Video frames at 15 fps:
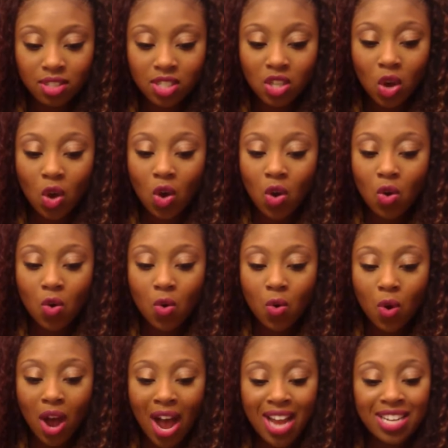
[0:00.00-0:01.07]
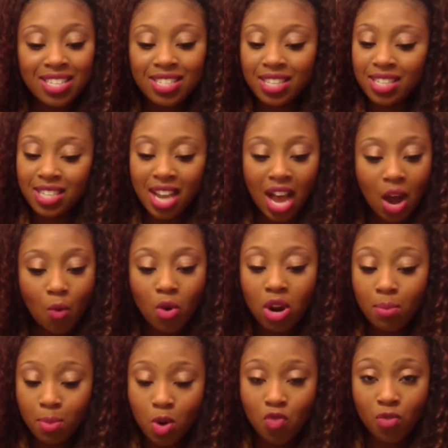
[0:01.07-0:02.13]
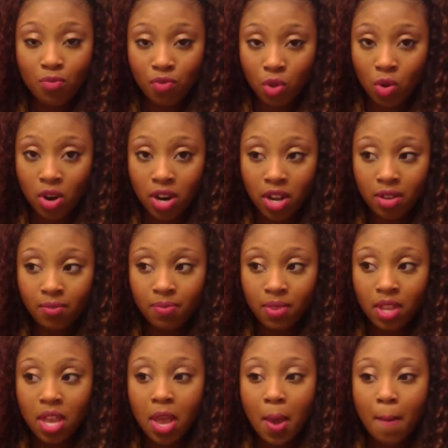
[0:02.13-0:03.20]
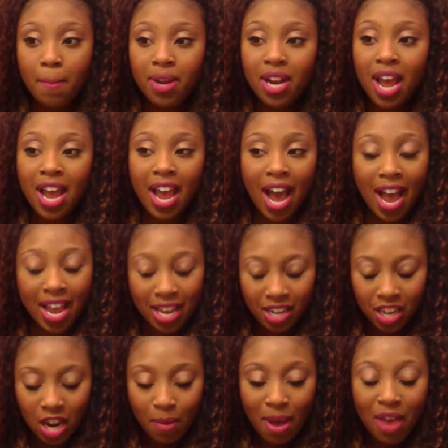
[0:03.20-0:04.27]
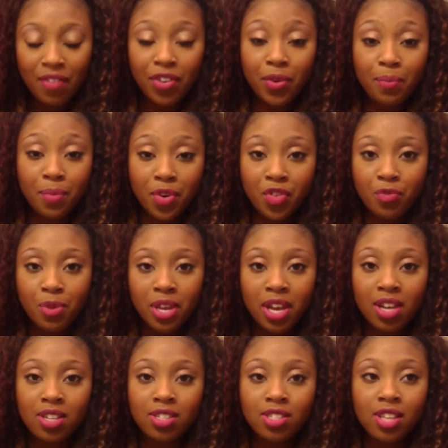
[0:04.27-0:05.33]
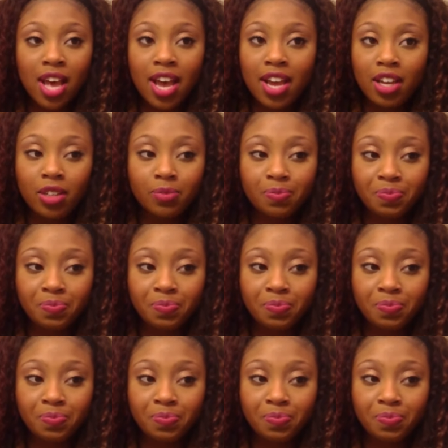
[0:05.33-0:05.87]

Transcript: So, I did not want to move from Florida, but I ended up having to move because, like,